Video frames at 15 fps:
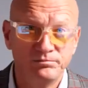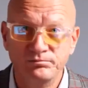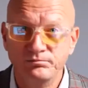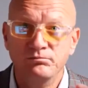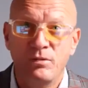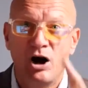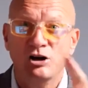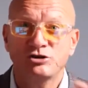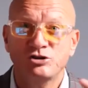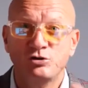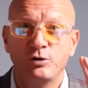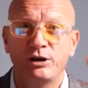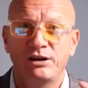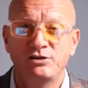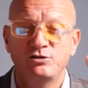March
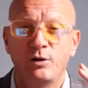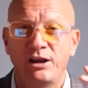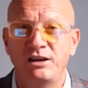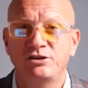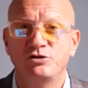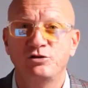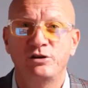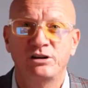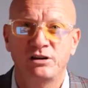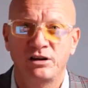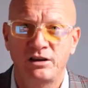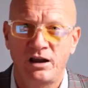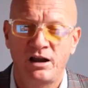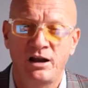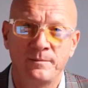2020
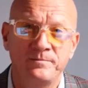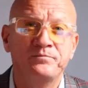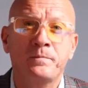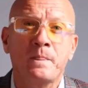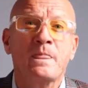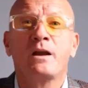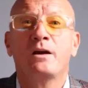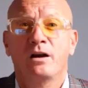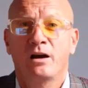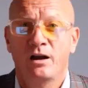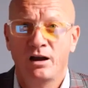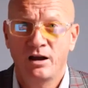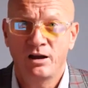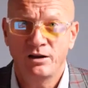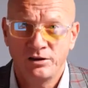during
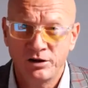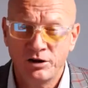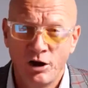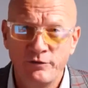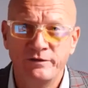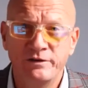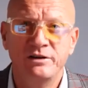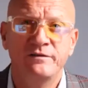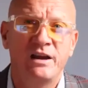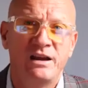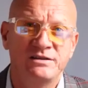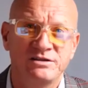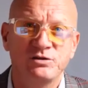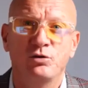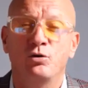the COVID
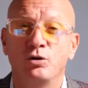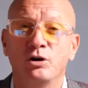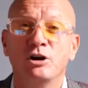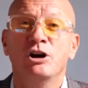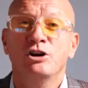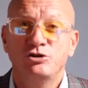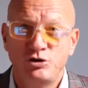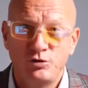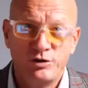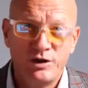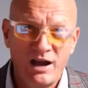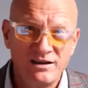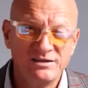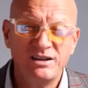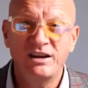events, or
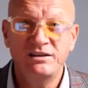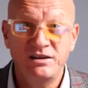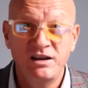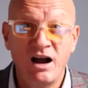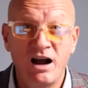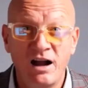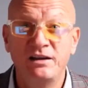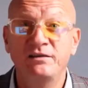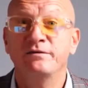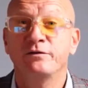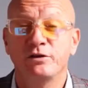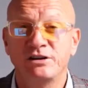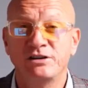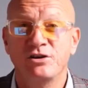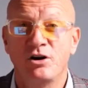2009,
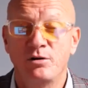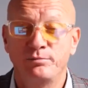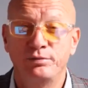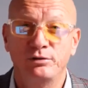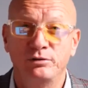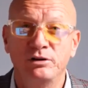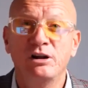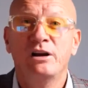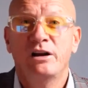for example,